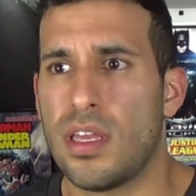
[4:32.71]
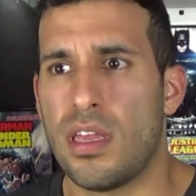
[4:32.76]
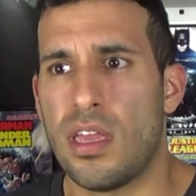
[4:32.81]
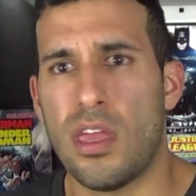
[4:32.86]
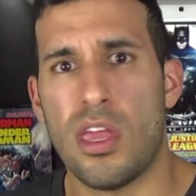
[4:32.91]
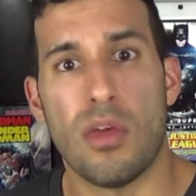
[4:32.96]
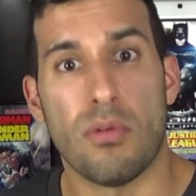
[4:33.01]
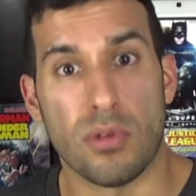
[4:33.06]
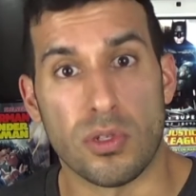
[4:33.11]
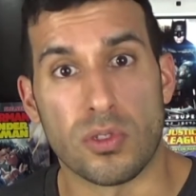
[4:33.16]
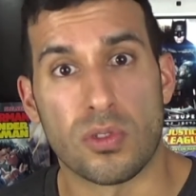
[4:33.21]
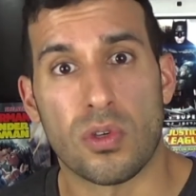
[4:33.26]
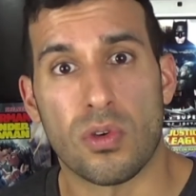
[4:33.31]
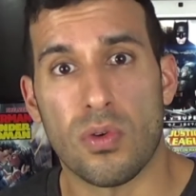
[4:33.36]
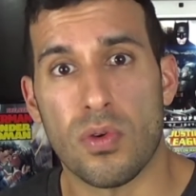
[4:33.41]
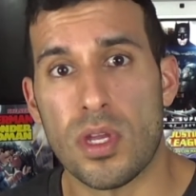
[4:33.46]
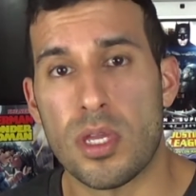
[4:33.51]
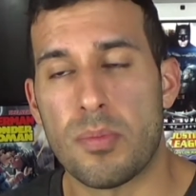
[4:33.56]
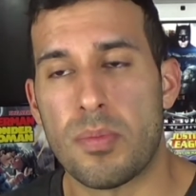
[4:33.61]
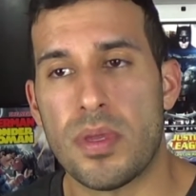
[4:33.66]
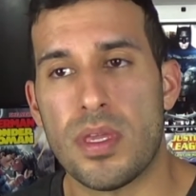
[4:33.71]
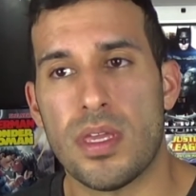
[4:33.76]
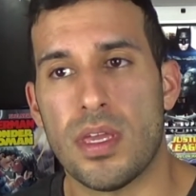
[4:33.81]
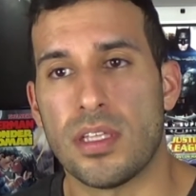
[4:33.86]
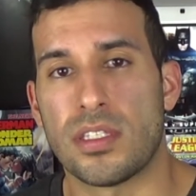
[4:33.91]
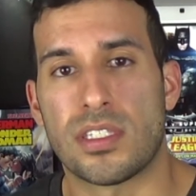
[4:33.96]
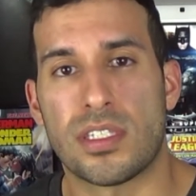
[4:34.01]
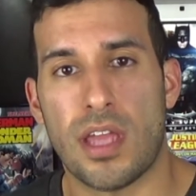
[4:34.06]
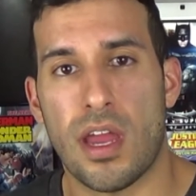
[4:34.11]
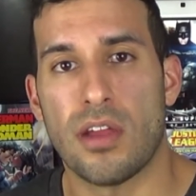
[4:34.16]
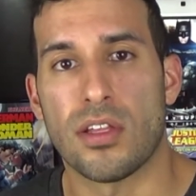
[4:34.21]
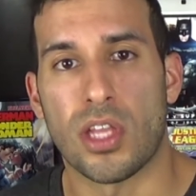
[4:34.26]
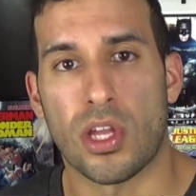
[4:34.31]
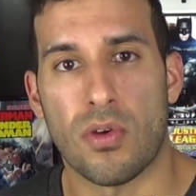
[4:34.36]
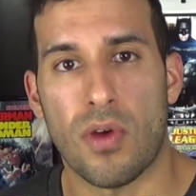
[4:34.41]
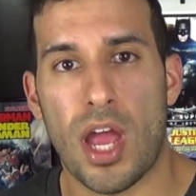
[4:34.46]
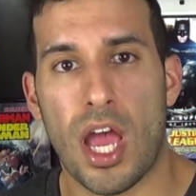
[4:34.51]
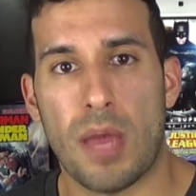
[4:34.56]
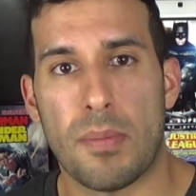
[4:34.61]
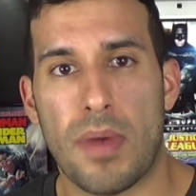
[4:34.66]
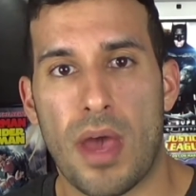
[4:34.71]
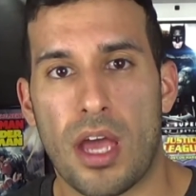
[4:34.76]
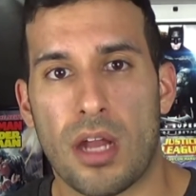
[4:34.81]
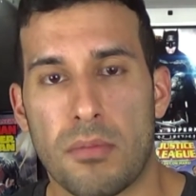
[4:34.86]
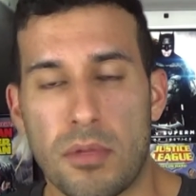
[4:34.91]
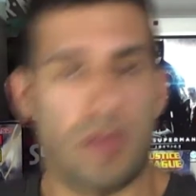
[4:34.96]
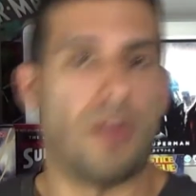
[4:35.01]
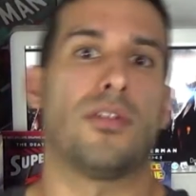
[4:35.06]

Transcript: It was creepy. It scared the crap out of me.